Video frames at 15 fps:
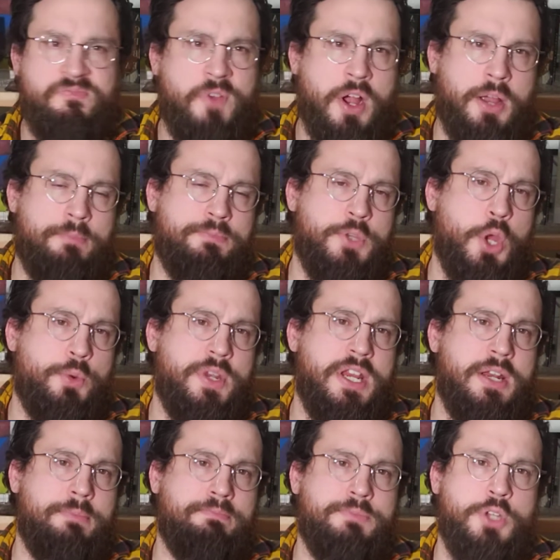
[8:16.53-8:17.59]
Fuck them. Don't need
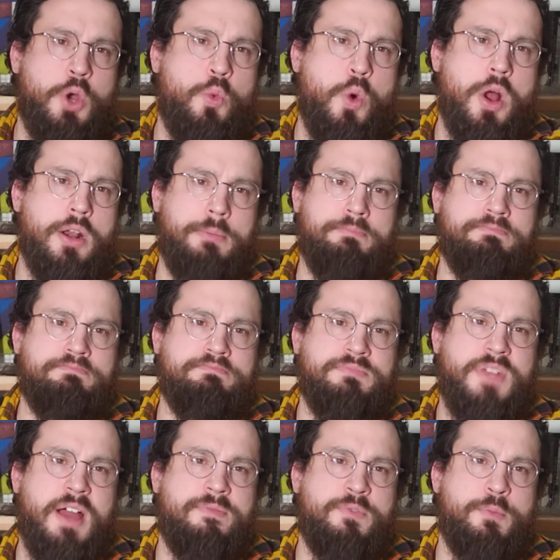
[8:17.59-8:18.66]
them. Don't want them.
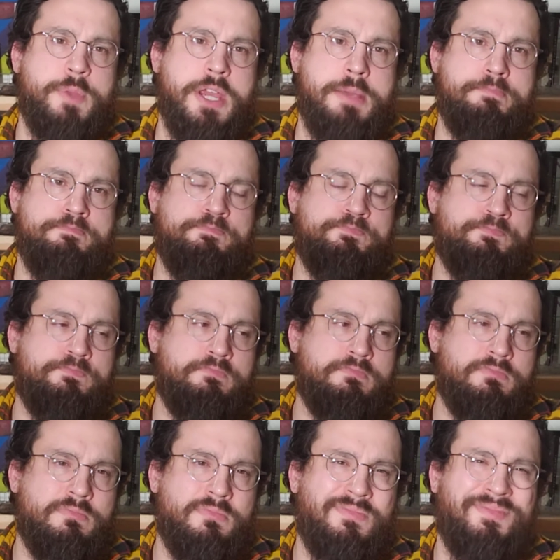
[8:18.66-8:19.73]
Not for me.
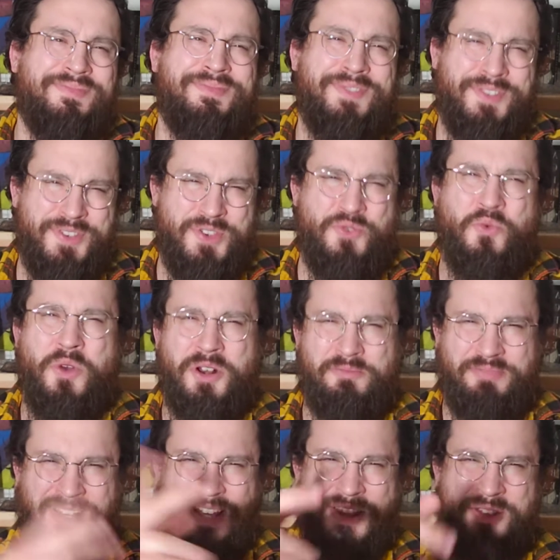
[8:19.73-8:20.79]
You want
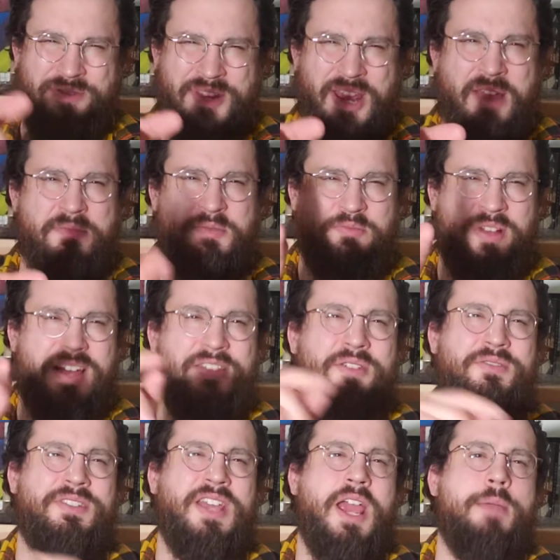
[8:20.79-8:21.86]
to play those games, play
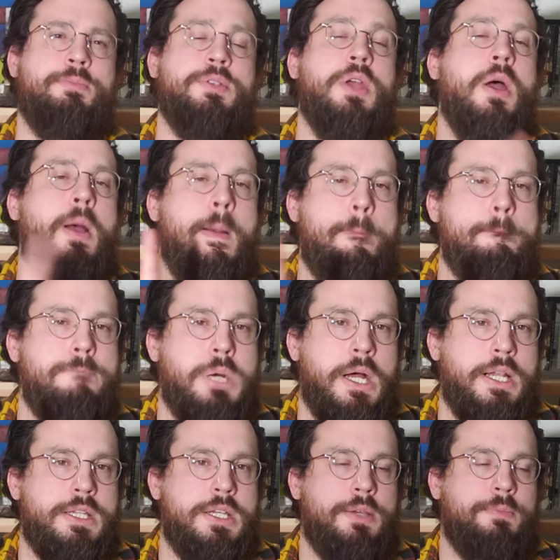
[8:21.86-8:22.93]
those games.
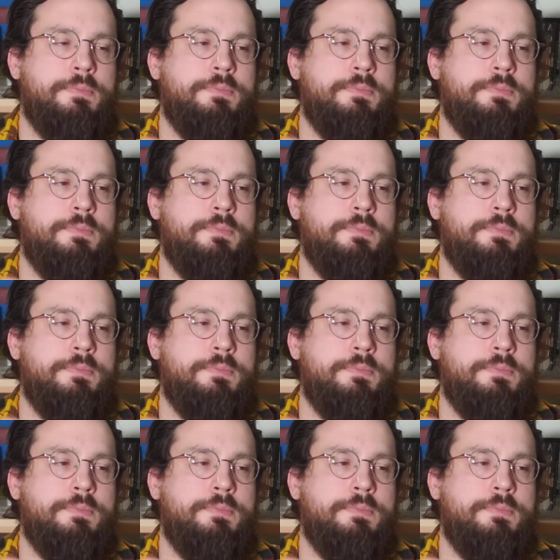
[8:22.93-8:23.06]
But